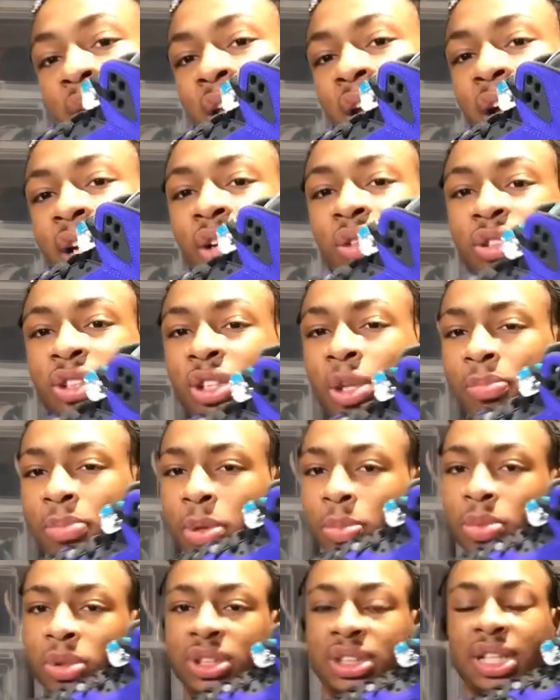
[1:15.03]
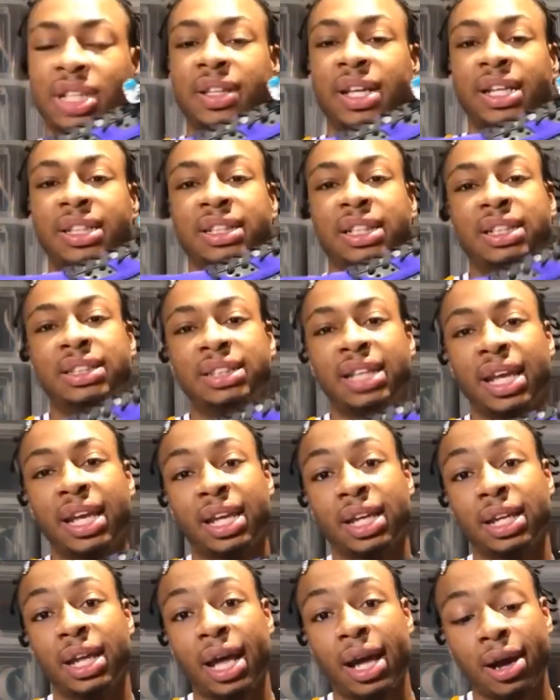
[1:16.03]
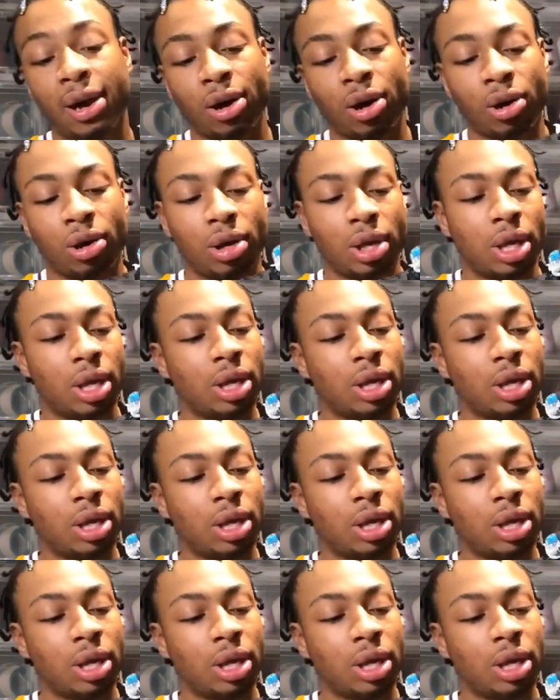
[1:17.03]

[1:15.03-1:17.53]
I know some people said they did take an L.